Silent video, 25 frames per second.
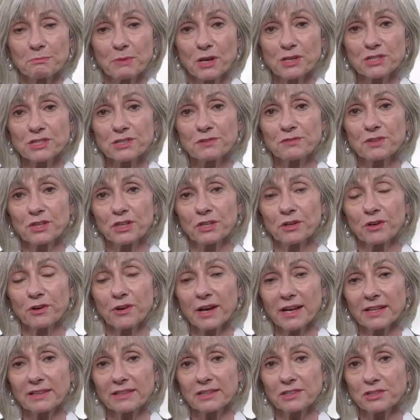Most of the
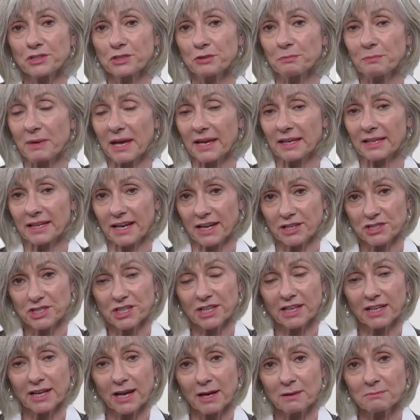urate that you make
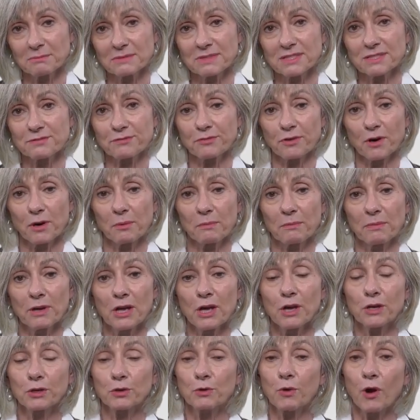actually comes from
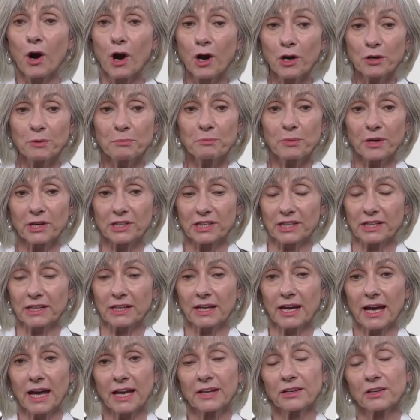your own
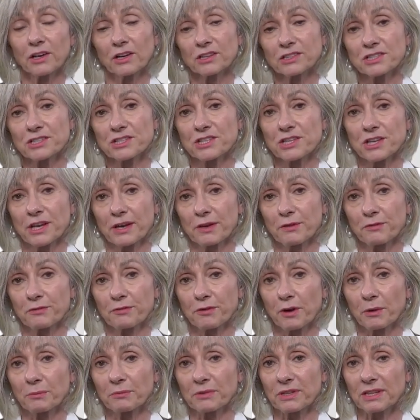body and not
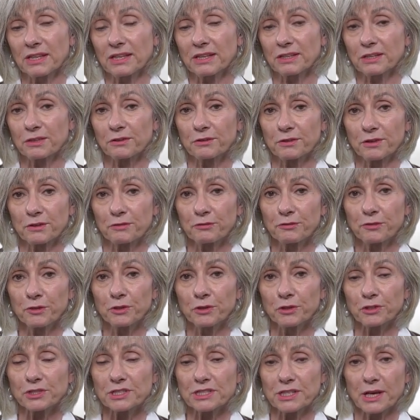from the
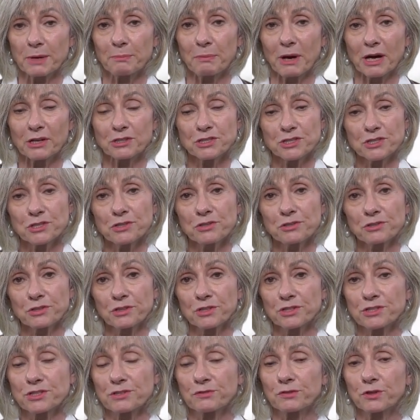food. About
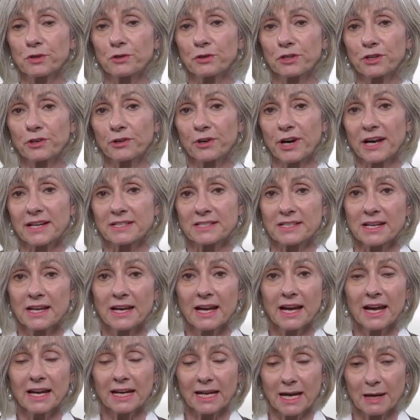2/3 of your urate
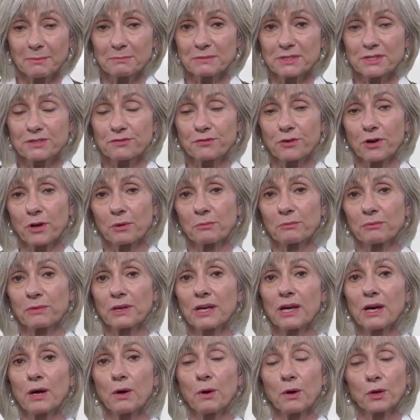comes from
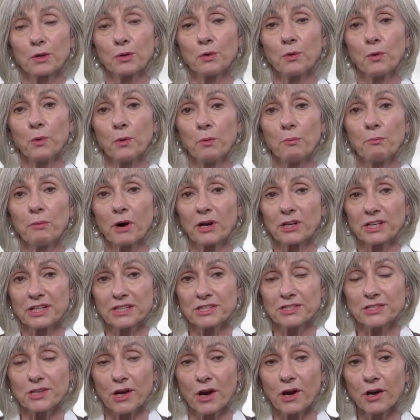your
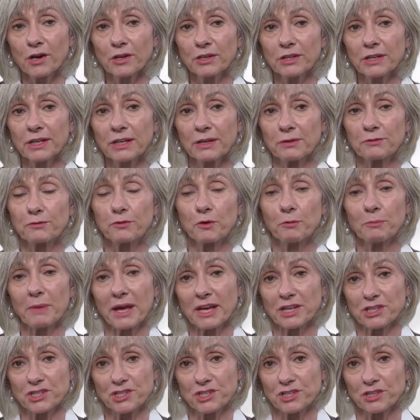body's own
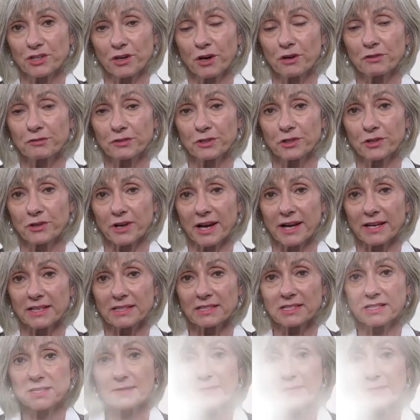formation of urate.